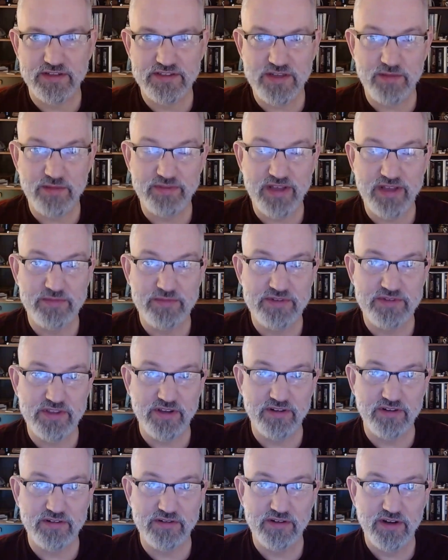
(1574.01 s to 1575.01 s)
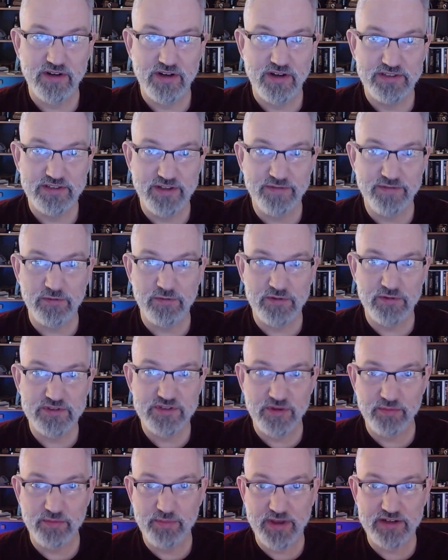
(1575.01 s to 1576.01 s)
And sometimes different
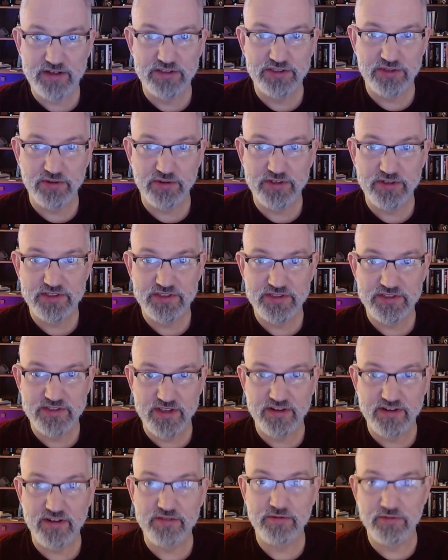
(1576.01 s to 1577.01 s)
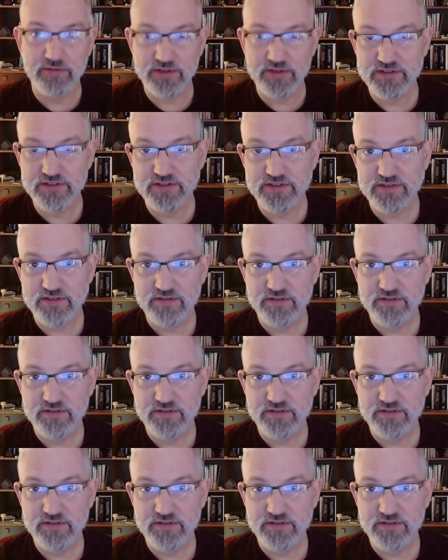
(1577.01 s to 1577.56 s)
ones are better choices than other ones.